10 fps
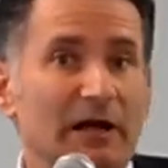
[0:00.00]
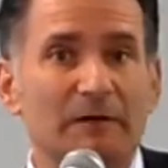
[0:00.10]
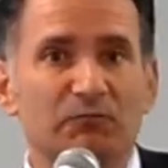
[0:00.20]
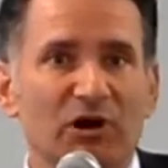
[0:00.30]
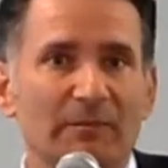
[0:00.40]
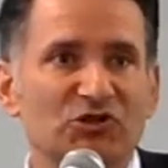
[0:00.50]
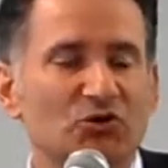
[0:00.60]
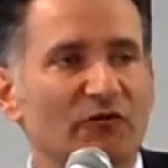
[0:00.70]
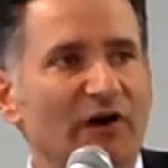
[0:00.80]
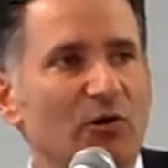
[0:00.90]
And I can
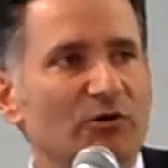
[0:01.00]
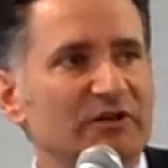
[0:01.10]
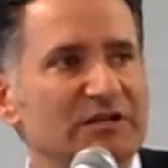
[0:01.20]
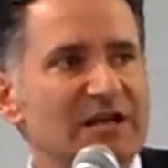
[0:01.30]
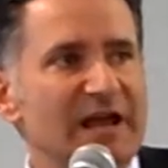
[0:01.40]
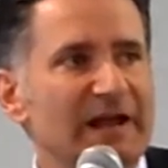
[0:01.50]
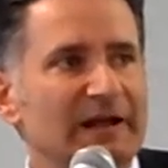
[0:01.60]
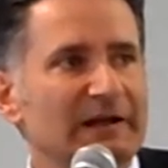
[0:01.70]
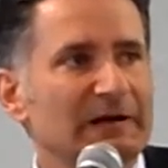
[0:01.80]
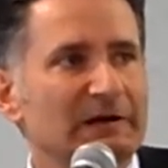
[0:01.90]
promise you, if I were the
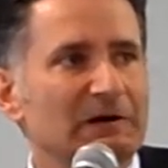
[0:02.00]
DA,